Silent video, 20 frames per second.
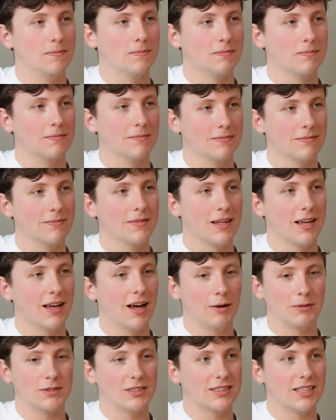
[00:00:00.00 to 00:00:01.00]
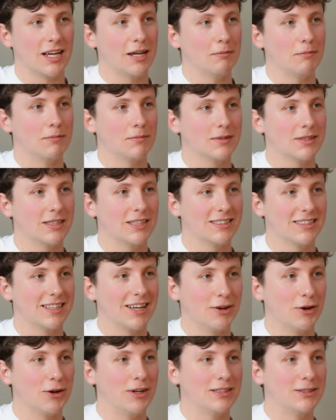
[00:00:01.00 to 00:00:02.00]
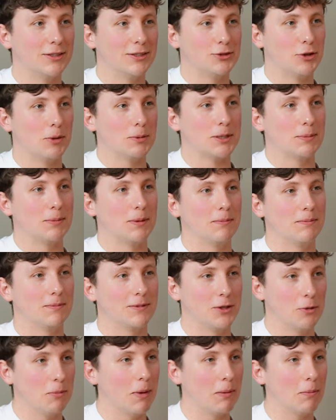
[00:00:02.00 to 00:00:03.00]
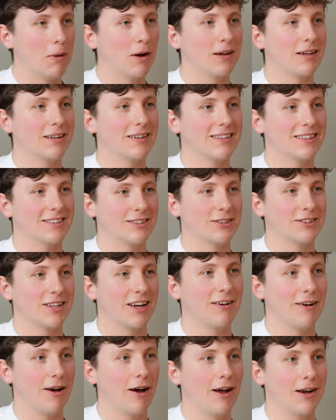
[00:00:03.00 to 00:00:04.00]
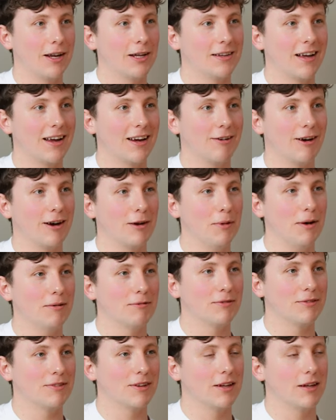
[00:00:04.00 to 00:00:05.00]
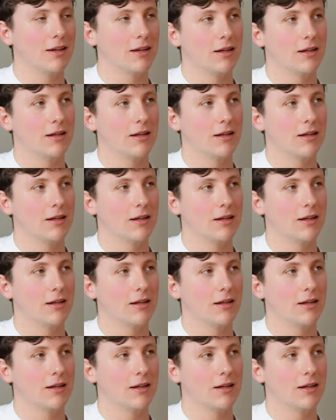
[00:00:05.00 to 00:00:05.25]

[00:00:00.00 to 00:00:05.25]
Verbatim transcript: Like, I was the same because I got into dropshipping to make money because I was like, I need 10 grand a month. Yeah.